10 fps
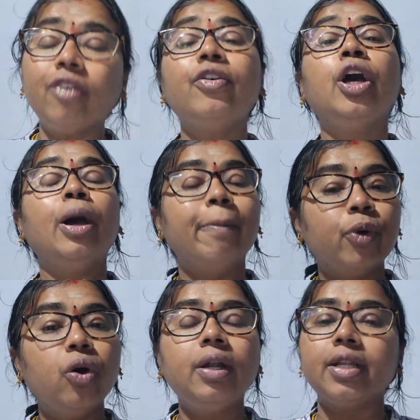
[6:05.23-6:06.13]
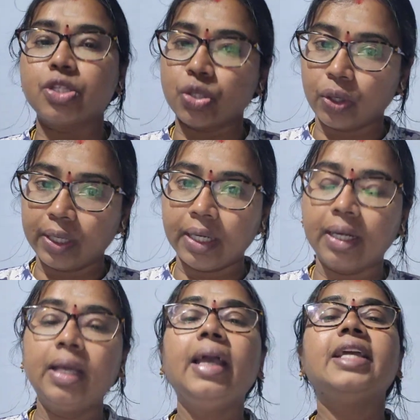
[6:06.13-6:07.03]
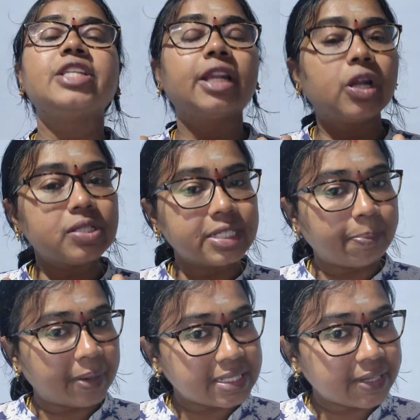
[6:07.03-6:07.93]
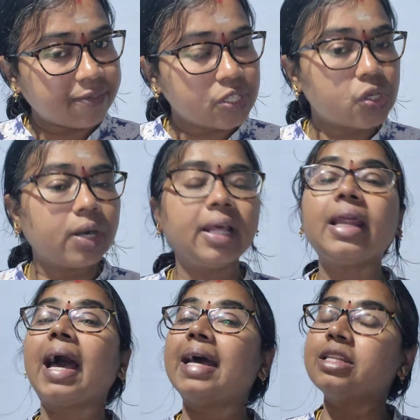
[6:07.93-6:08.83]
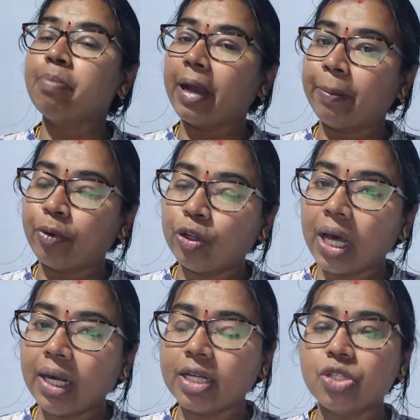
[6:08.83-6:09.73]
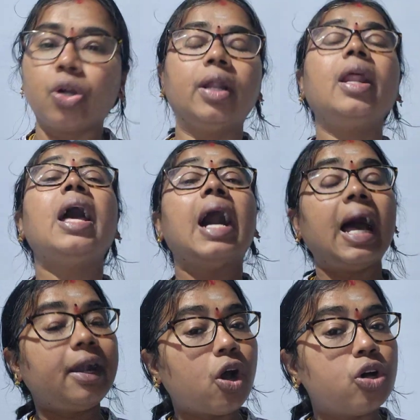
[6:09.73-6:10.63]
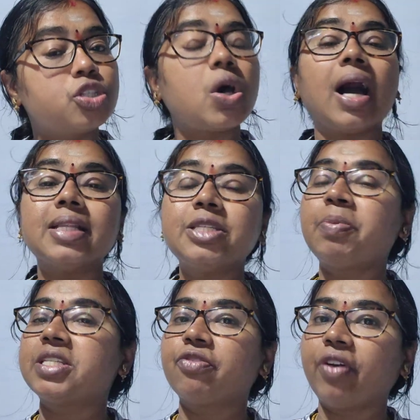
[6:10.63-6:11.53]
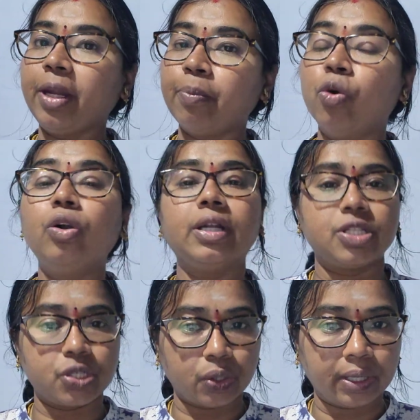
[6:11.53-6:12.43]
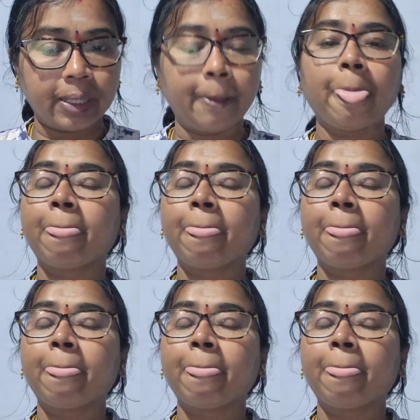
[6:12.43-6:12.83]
of mood disorder. It includes depressive disorder and bipolar disorder and also unspecified mood disorder.